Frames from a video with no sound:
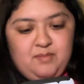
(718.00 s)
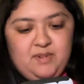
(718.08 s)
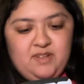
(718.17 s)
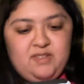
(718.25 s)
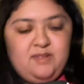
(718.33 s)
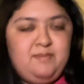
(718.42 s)
but
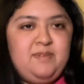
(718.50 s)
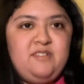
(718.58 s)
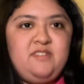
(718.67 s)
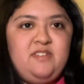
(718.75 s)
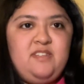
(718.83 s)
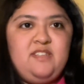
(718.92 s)
it's a
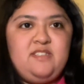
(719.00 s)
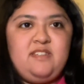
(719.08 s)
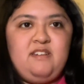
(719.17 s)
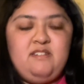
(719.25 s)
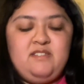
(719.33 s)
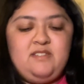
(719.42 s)
bundle
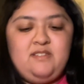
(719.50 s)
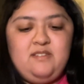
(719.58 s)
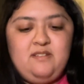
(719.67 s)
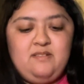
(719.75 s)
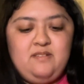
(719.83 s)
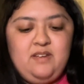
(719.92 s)
discount,
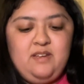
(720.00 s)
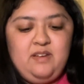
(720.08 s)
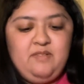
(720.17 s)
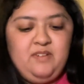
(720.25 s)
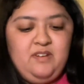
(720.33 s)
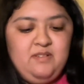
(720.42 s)
so
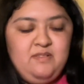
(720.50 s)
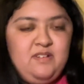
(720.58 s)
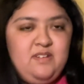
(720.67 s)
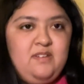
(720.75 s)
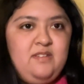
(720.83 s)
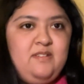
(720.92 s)
if you don't
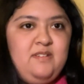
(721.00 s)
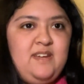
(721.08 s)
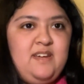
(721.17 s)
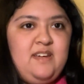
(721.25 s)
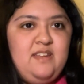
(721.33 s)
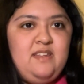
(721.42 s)
want to do
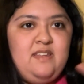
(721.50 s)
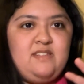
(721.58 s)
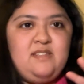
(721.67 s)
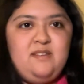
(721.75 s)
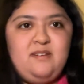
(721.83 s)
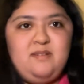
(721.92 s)
that,
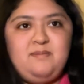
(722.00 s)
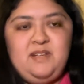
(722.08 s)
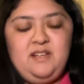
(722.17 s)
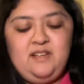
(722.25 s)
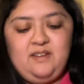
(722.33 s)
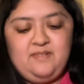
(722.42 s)
that's
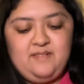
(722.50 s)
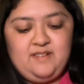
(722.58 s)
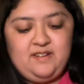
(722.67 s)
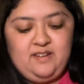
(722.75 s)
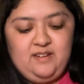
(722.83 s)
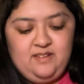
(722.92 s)
completely
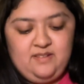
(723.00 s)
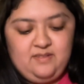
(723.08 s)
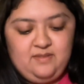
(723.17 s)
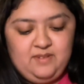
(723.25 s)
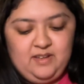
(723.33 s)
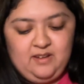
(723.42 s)
fine
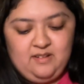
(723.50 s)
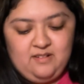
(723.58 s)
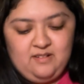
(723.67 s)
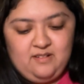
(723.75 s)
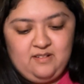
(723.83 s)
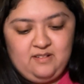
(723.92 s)
when you're
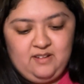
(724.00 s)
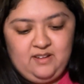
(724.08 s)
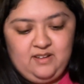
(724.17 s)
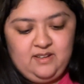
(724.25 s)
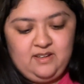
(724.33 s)
ordering